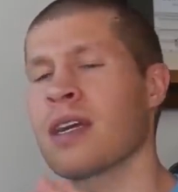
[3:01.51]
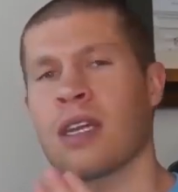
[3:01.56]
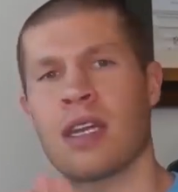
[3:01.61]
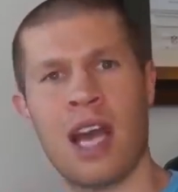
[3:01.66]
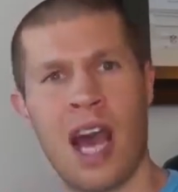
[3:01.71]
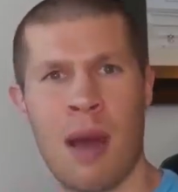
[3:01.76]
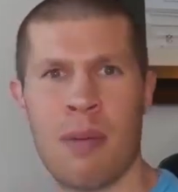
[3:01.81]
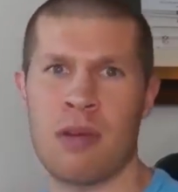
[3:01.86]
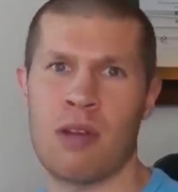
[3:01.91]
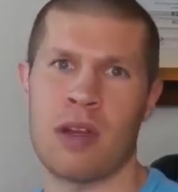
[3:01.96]
not going
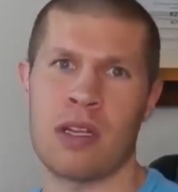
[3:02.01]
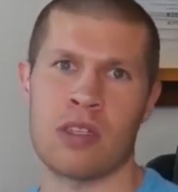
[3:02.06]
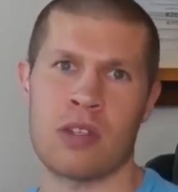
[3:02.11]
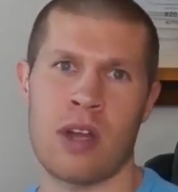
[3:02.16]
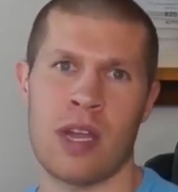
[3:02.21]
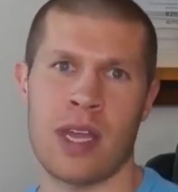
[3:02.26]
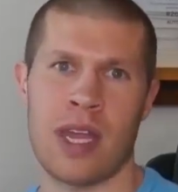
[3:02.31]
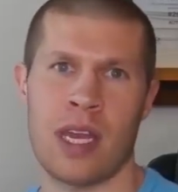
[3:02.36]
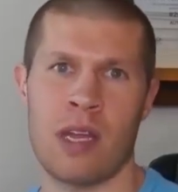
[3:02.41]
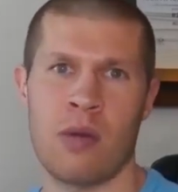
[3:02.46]
to copyright
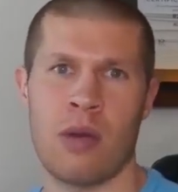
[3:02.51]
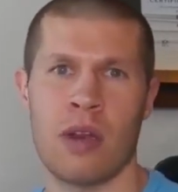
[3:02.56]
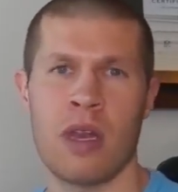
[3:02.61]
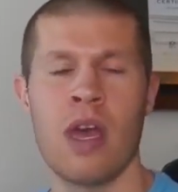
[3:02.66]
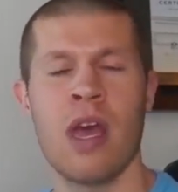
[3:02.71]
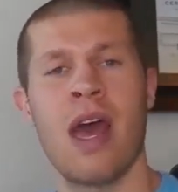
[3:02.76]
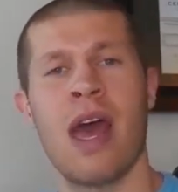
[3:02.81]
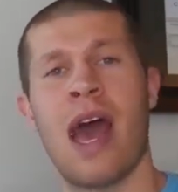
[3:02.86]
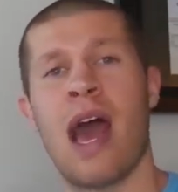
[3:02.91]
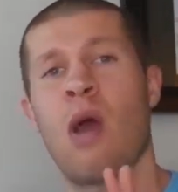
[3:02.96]
strike
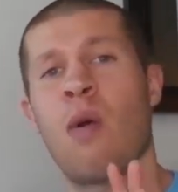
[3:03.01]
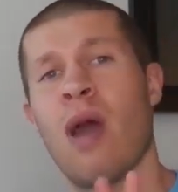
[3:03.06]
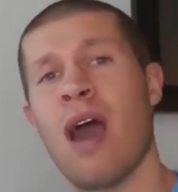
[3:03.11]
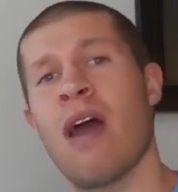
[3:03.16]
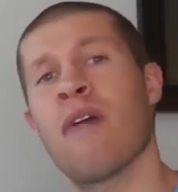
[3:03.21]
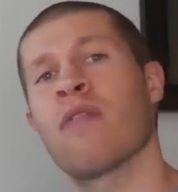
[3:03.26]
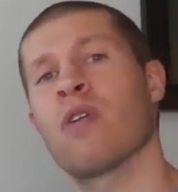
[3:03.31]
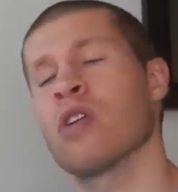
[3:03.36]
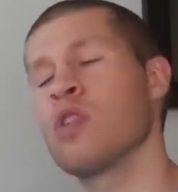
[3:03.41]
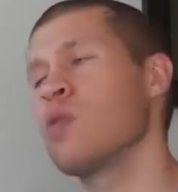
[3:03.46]
anyone.
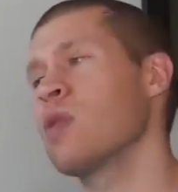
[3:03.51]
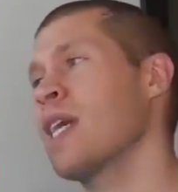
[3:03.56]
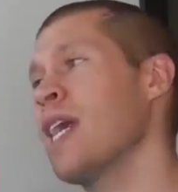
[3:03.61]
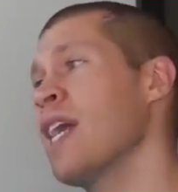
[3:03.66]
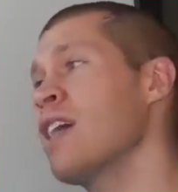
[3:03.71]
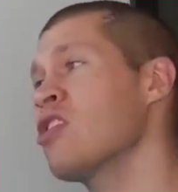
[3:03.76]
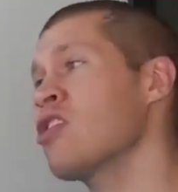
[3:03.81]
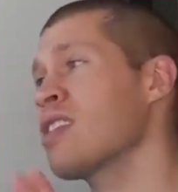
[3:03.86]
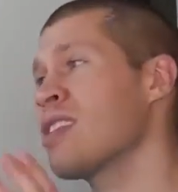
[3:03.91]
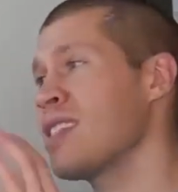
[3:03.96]
However, you
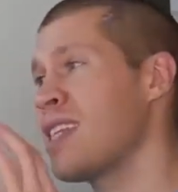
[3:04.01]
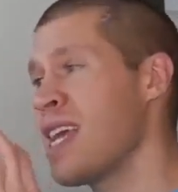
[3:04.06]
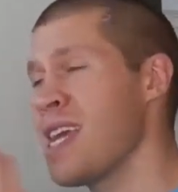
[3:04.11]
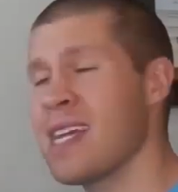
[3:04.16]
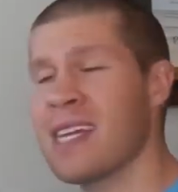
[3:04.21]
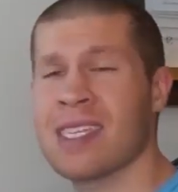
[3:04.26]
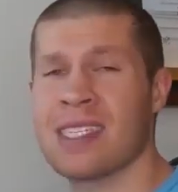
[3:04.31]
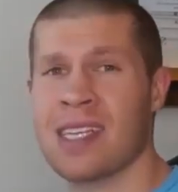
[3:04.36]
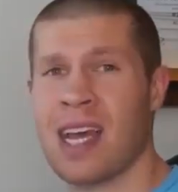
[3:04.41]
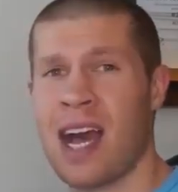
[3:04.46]
can't just
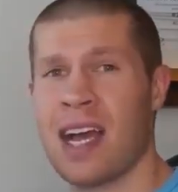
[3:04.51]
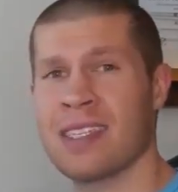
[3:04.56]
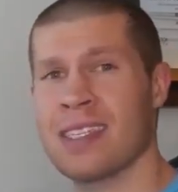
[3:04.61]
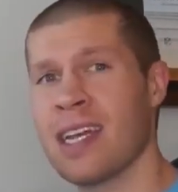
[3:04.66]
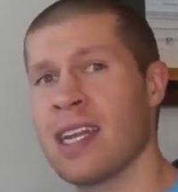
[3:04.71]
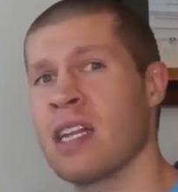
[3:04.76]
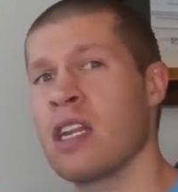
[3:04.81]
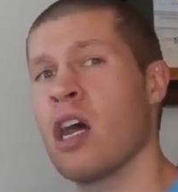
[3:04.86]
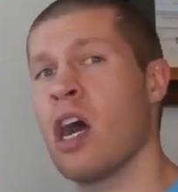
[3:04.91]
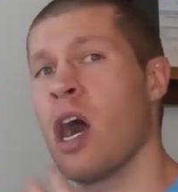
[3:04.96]
take his
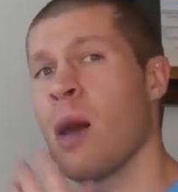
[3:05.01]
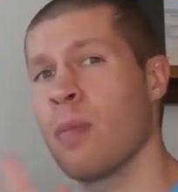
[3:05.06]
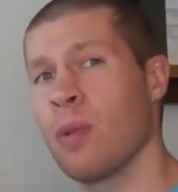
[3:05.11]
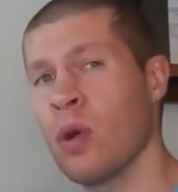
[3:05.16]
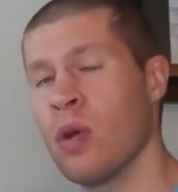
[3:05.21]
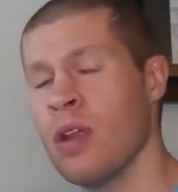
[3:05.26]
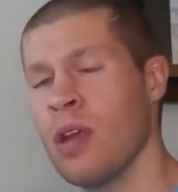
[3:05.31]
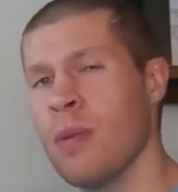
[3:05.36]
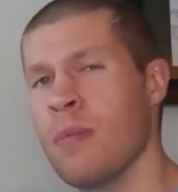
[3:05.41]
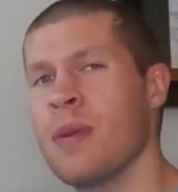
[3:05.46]
content and
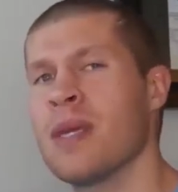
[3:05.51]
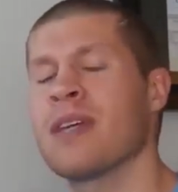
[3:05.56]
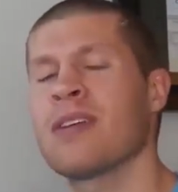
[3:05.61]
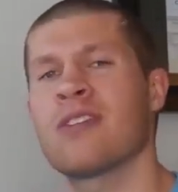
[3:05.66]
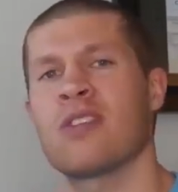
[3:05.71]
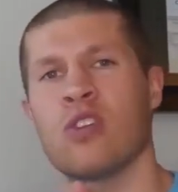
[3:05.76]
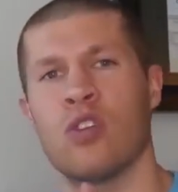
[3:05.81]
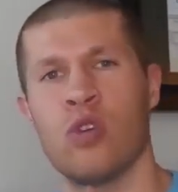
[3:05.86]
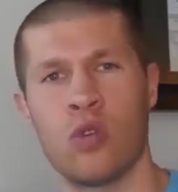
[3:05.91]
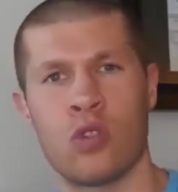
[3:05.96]
upload it,
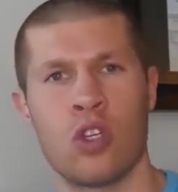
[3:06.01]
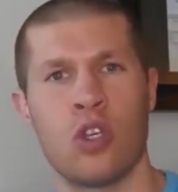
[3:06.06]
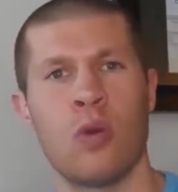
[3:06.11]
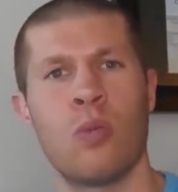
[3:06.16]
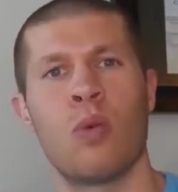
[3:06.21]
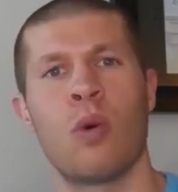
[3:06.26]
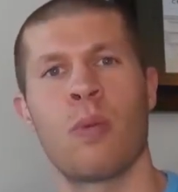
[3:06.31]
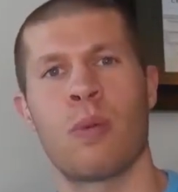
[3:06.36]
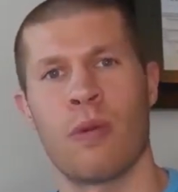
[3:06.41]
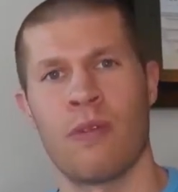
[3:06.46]
because
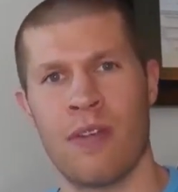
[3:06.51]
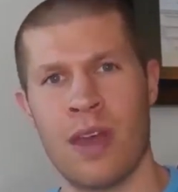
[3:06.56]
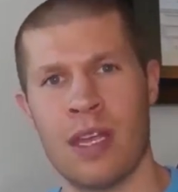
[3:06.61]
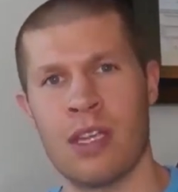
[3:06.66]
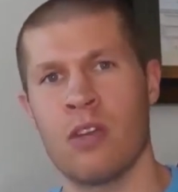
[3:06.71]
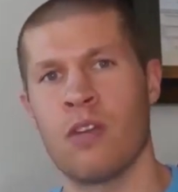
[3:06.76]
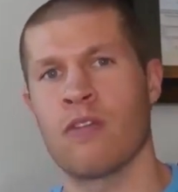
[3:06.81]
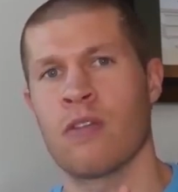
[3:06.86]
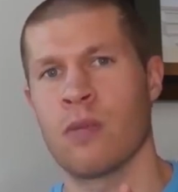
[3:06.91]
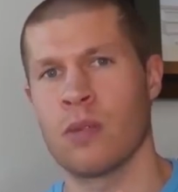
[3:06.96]
YouTube will
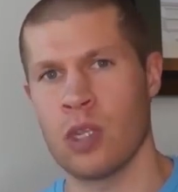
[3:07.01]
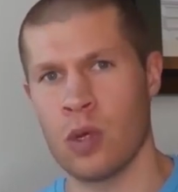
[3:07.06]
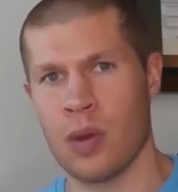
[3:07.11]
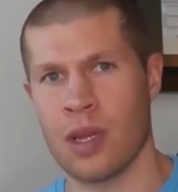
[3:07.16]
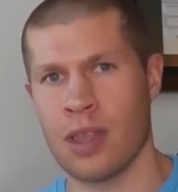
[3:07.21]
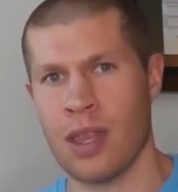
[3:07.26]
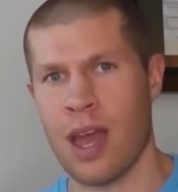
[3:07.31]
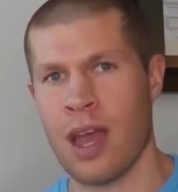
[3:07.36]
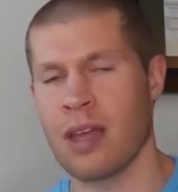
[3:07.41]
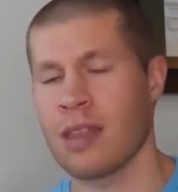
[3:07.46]
prevent you from
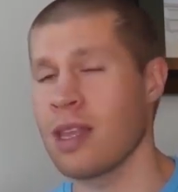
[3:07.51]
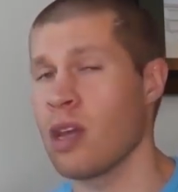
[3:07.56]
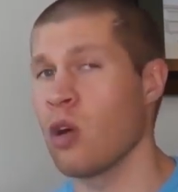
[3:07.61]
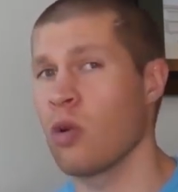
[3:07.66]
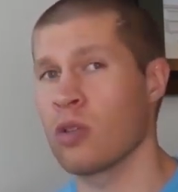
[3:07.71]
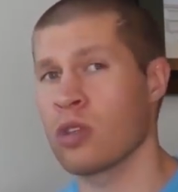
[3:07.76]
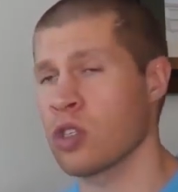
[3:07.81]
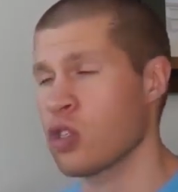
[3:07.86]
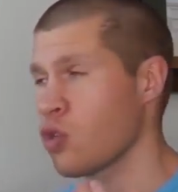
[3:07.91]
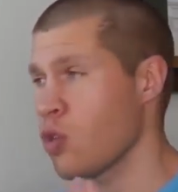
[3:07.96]
doing that.
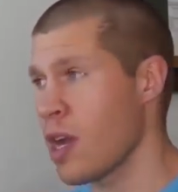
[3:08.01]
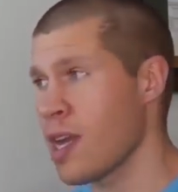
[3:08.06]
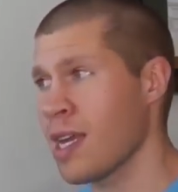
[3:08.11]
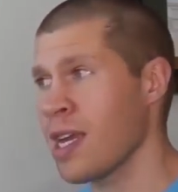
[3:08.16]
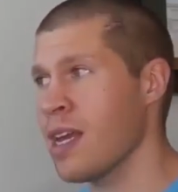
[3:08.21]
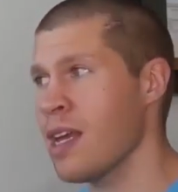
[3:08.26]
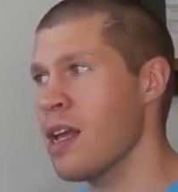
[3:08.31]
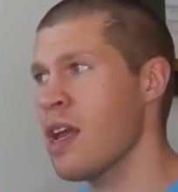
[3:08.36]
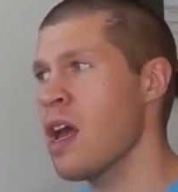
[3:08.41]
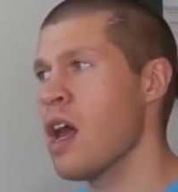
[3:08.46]
They'll
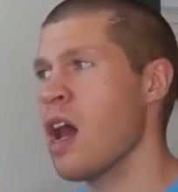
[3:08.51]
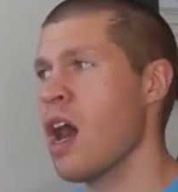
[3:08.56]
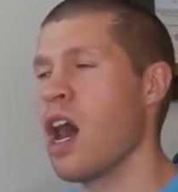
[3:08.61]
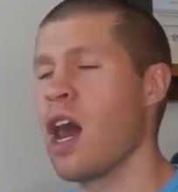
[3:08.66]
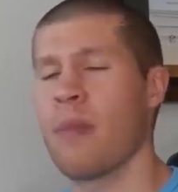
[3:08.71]
strike it.